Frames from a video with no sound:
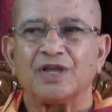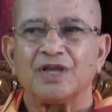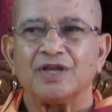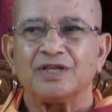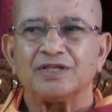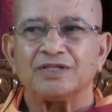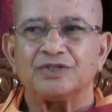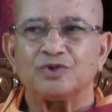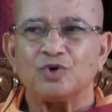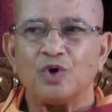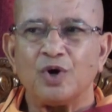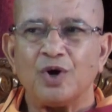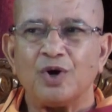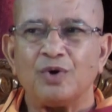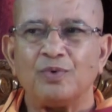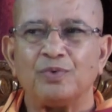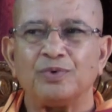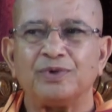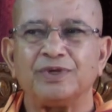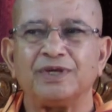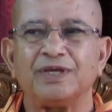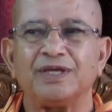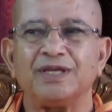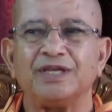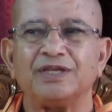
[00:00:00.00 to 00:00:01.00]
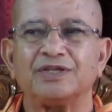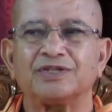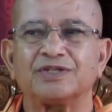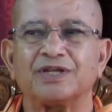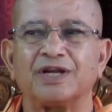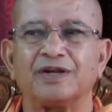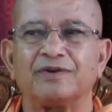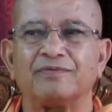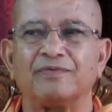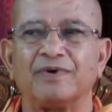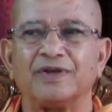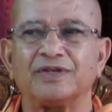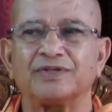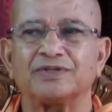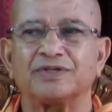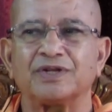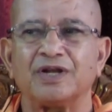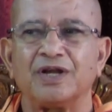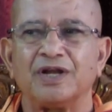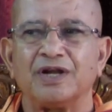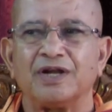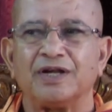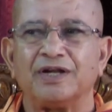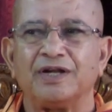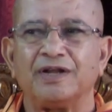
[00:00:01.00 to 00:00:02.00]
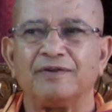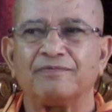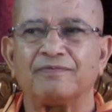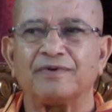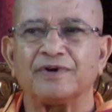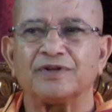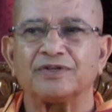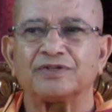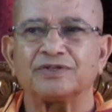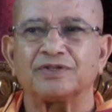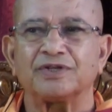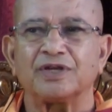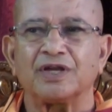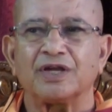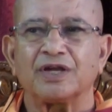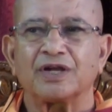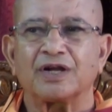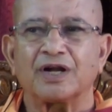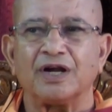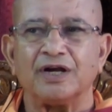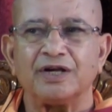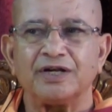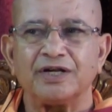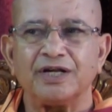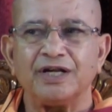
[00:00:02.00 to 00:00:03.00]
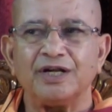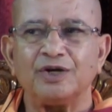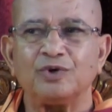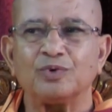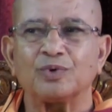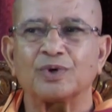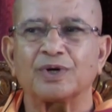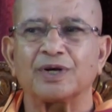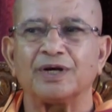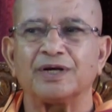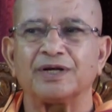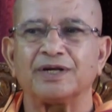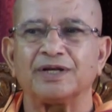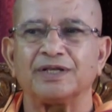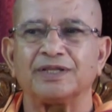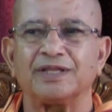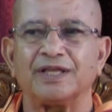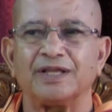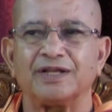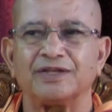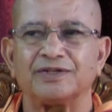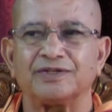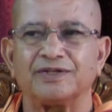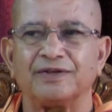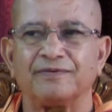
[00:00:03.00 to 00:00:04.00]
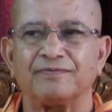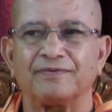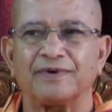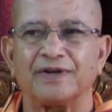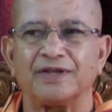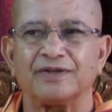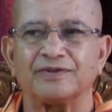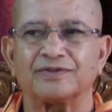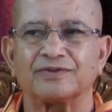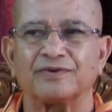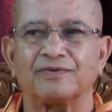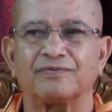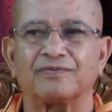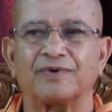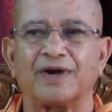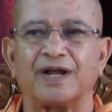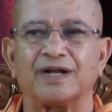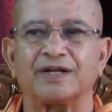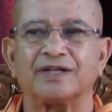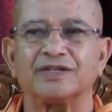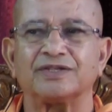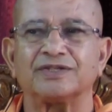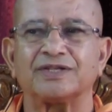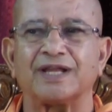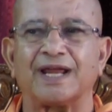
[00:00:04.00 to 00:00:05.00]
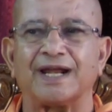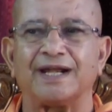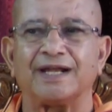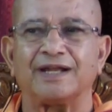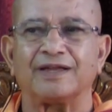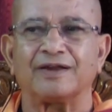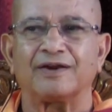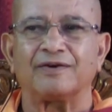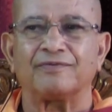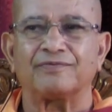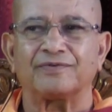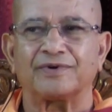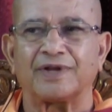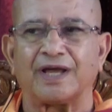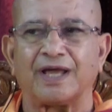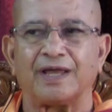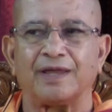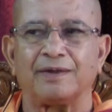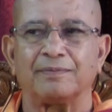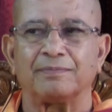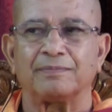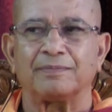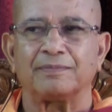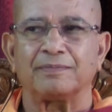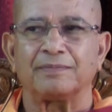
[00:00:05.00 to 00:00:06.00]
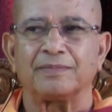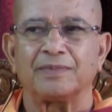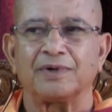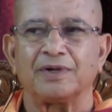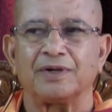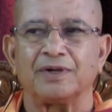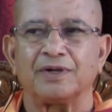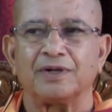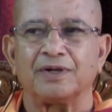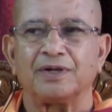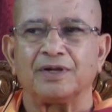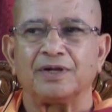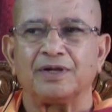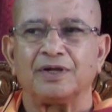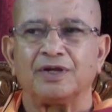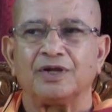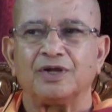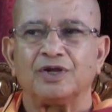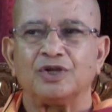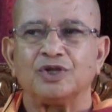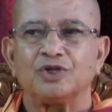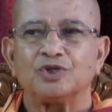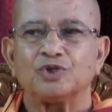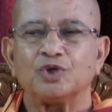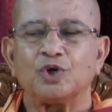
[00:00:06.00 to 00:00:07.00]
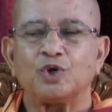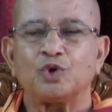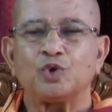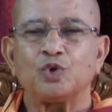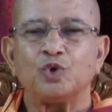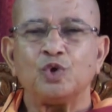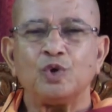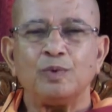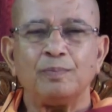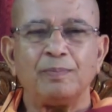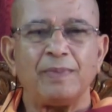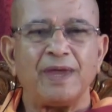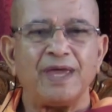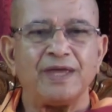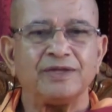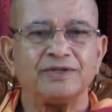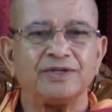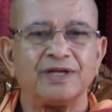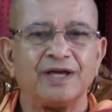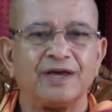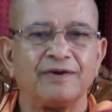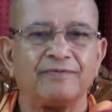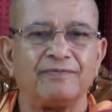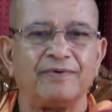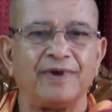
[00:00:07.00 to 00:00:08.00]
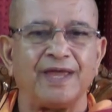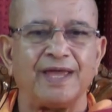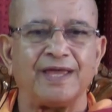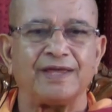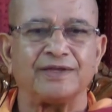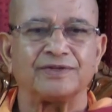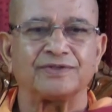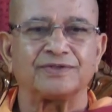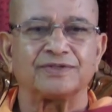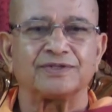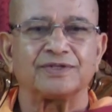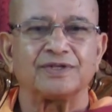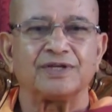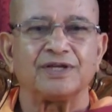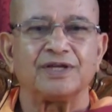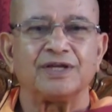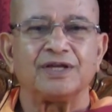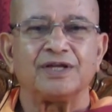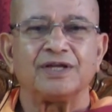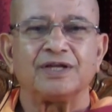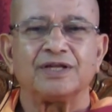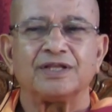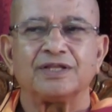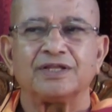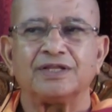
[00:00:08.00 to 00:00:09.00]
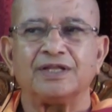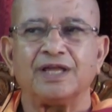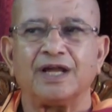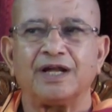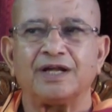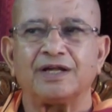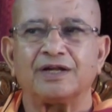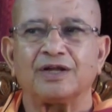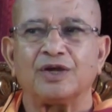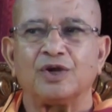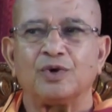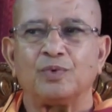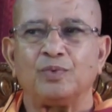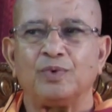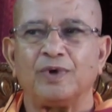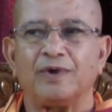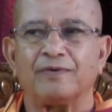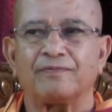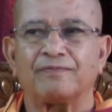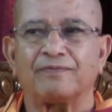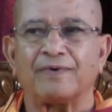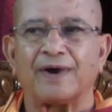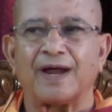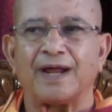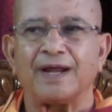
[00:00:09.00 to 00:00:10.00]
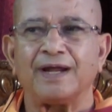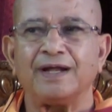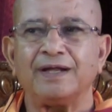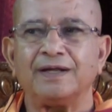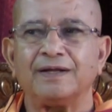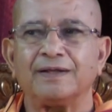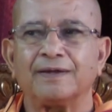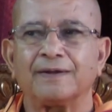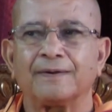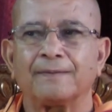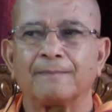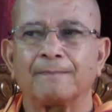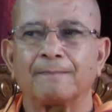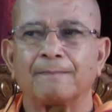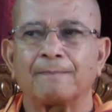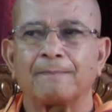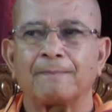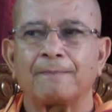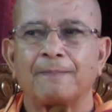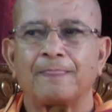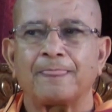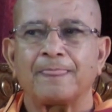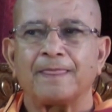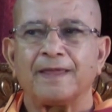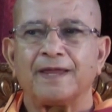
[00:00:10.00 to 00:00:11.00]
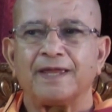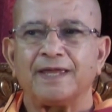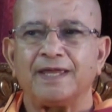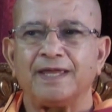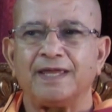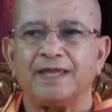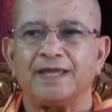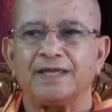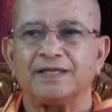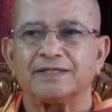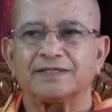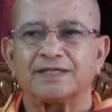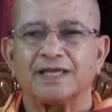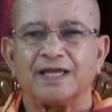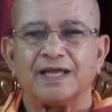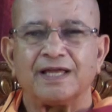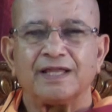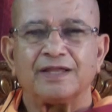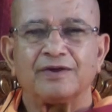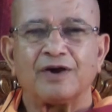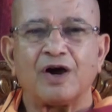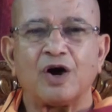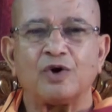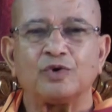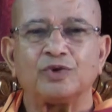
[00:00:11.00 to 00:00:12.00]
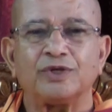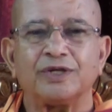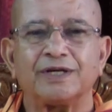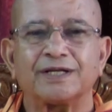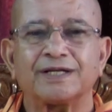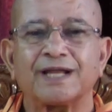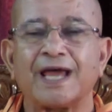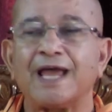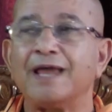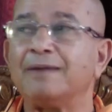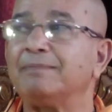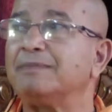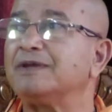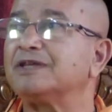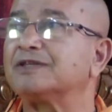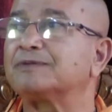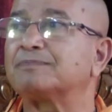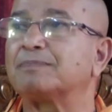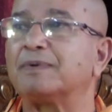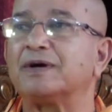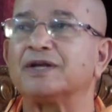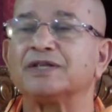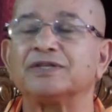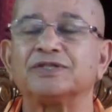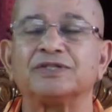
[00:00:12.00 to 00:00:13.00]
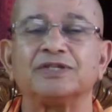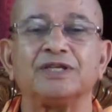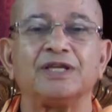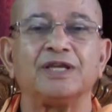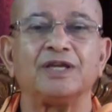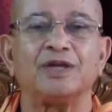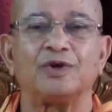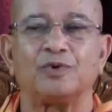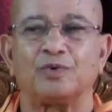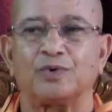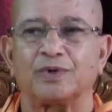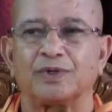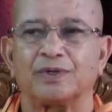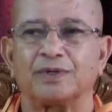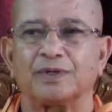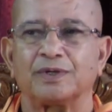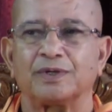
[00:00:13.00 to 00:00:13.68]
So the East and West differs. Country to country there is difference of understanding of time. So two major ways that we find is how the time is perceived.